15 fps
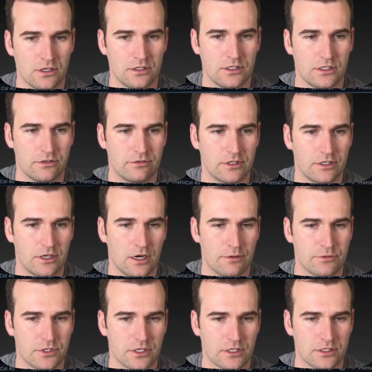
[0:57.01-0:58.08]
on the event
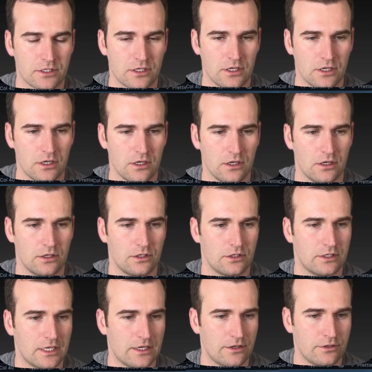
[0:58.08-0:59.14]
object.
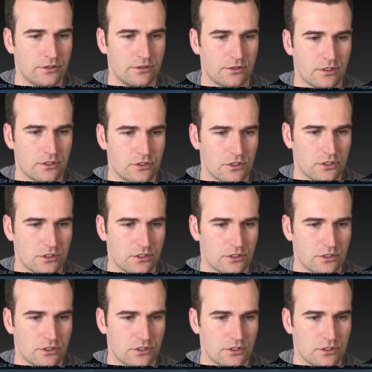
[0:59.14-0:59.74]
Now you can